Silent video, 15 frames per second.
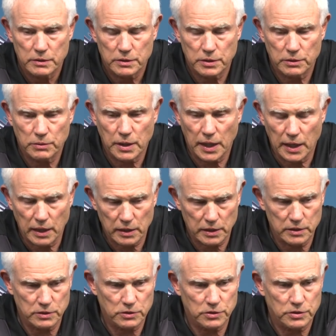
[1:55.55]
to
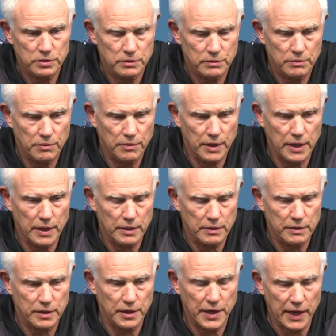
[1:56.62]
college
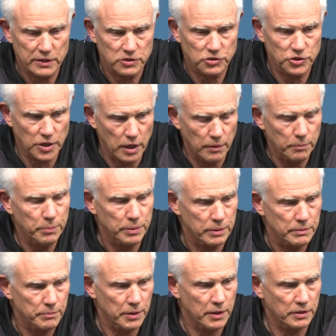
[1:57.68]
that the next jump,
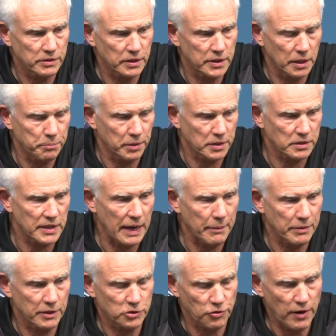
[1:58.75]
because he did put his
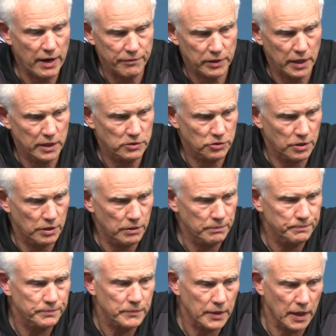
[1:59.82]
name in the draft last year
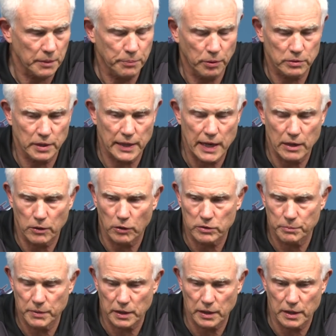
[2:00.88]
and he pulled it out
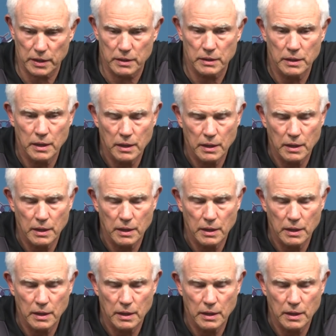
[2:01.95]
ultimately,